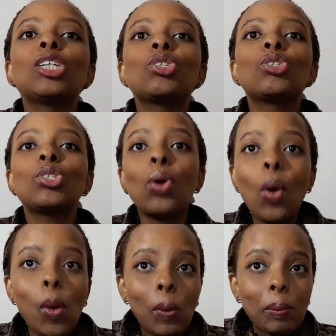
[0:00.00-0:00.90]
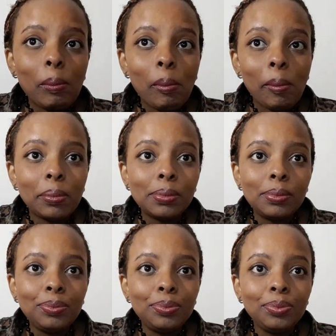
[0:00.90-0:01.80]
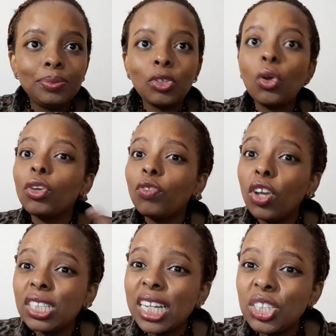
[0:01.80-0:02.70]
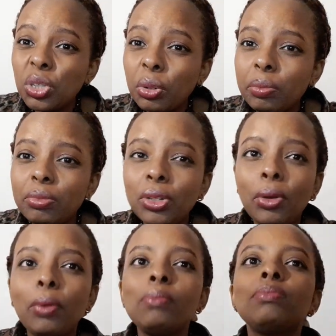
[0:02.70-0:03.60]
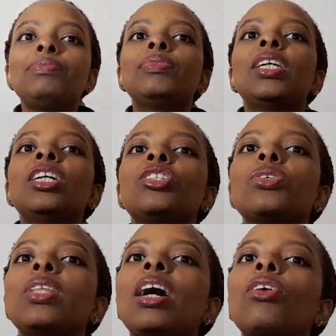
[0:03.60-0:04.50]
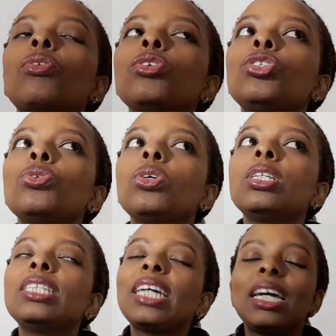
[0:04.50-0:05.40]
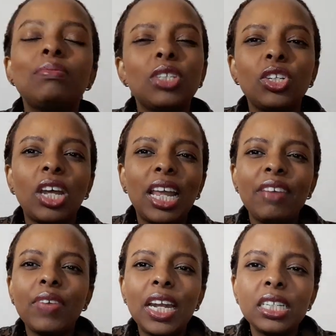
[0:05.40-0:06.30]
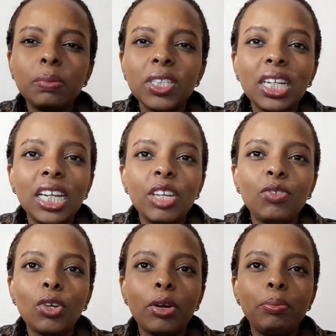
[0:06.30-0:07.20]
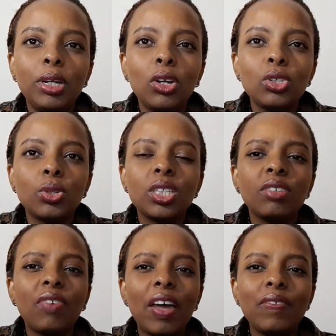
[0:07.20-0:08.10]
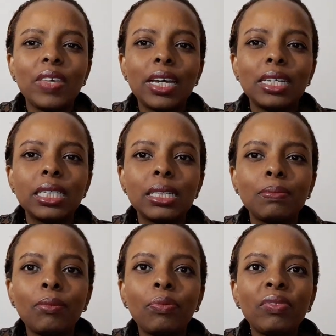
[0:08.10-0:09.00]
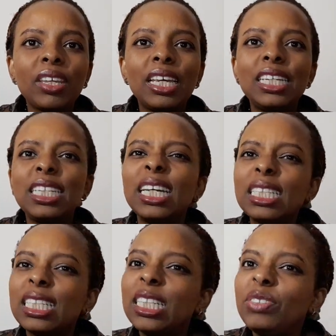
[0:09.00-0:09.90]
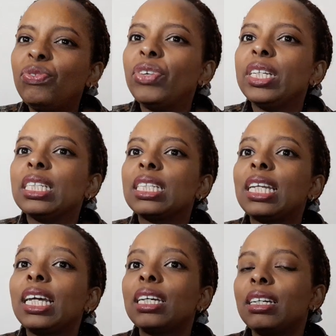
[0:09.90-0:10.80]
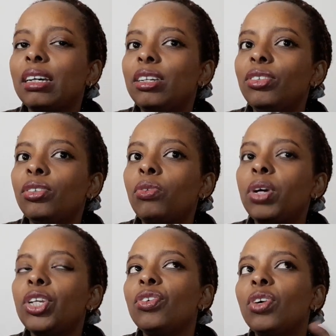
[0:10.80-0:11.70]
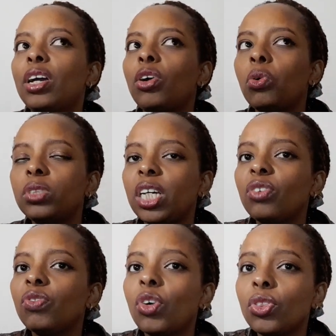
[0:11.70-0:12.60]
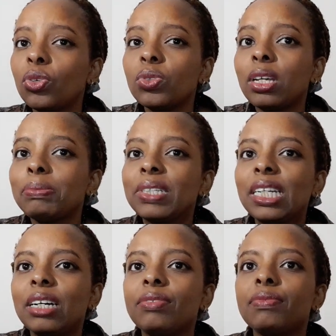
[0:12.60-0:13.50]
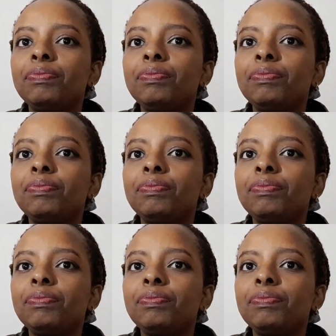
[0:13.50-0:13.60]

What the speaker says: So, you've lost a job, So there are crucial times in your life, and especially if you are below 25 years, it hits different. Like, when you are older, you've gone through some stuff.